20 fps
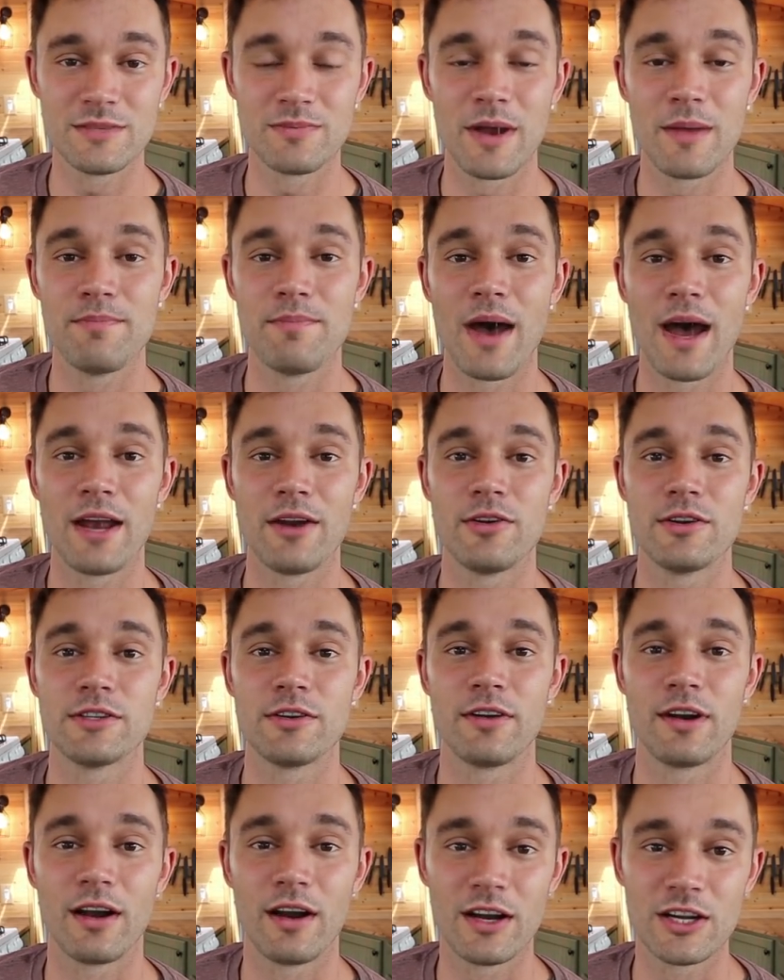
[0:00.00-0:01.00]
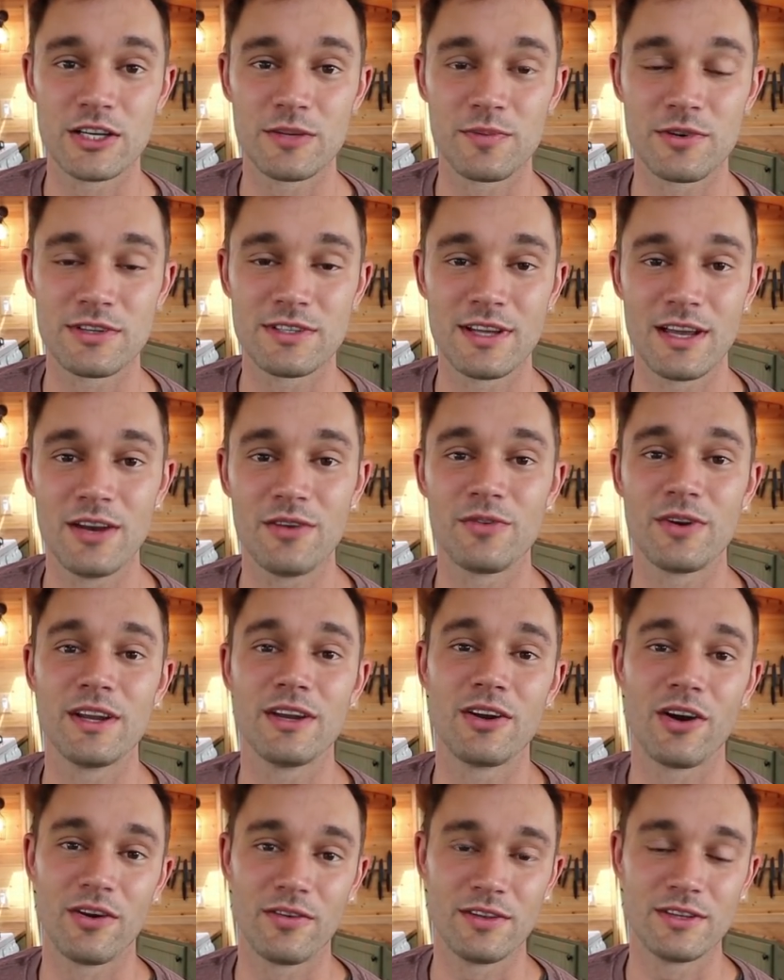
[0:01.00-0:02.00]
my batteries are at 100%
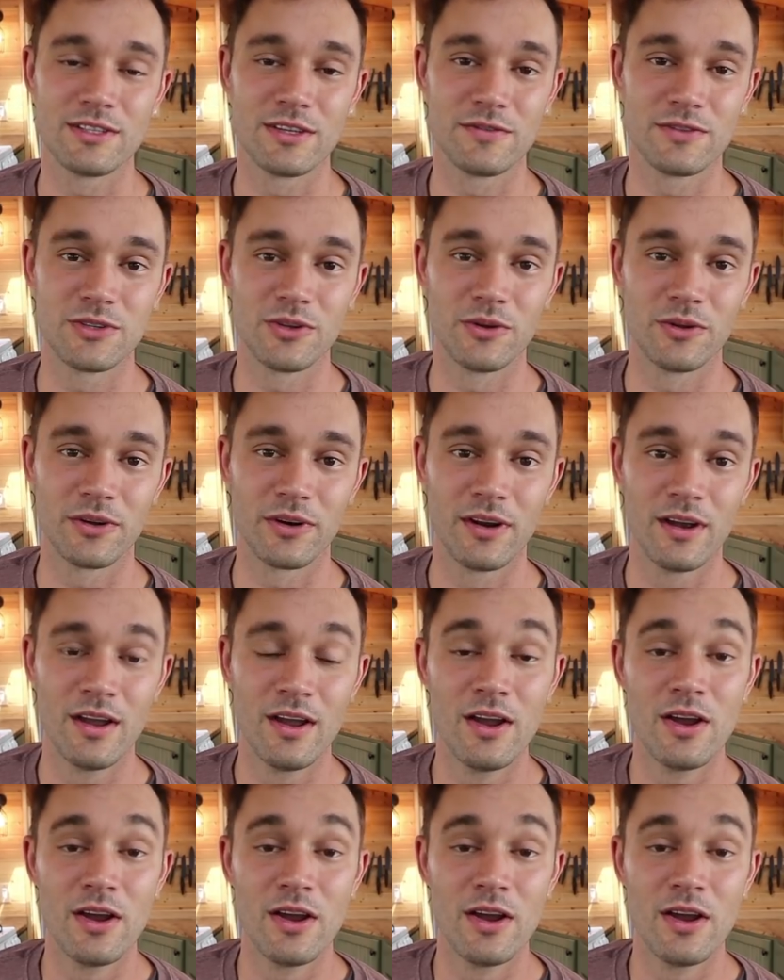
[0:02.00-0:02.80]
regardless of solar.